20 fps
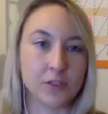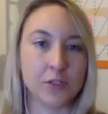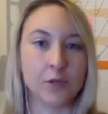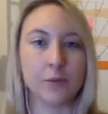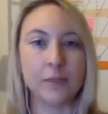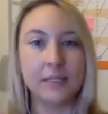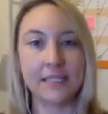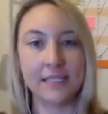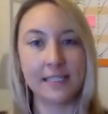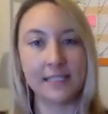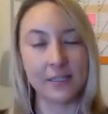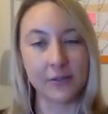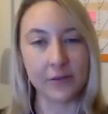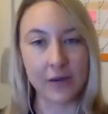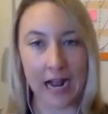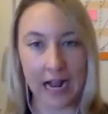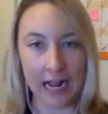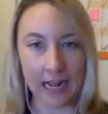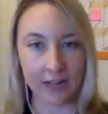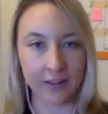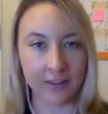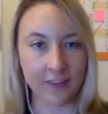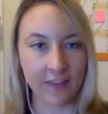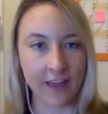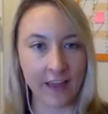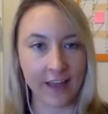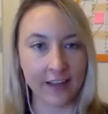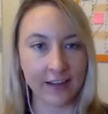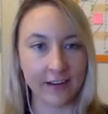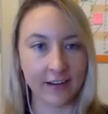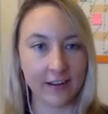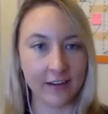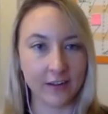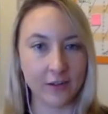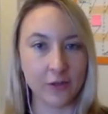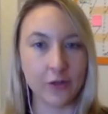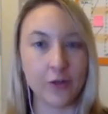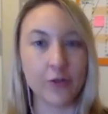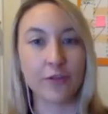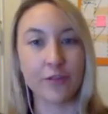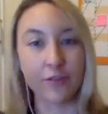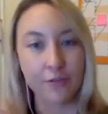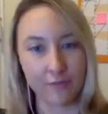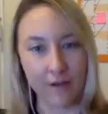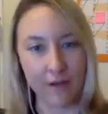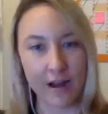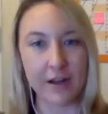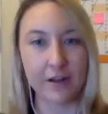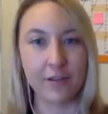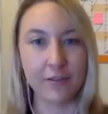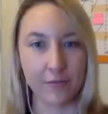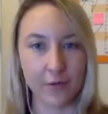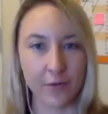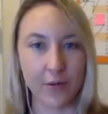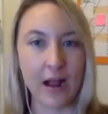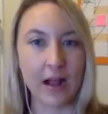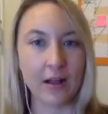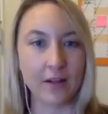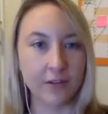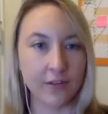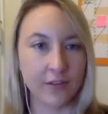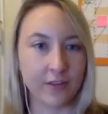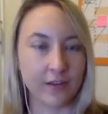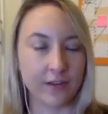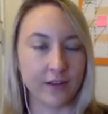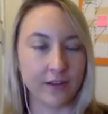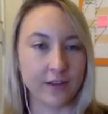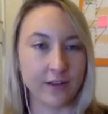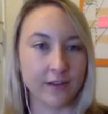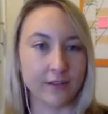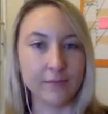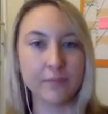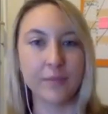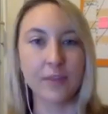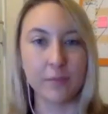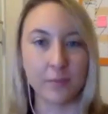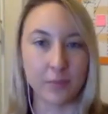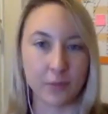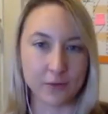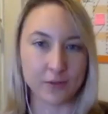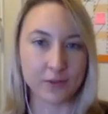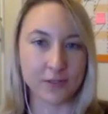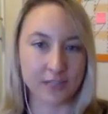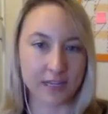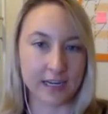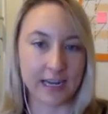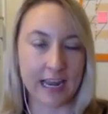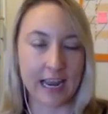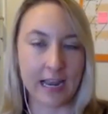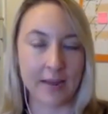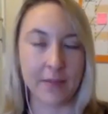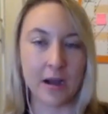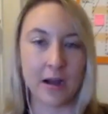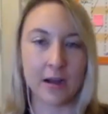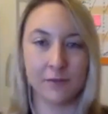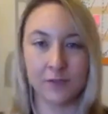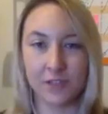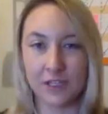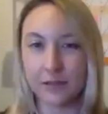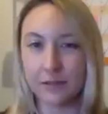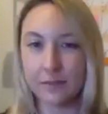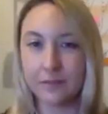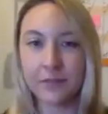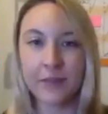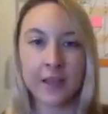So it still had that, you know, thread throughout the books that came after.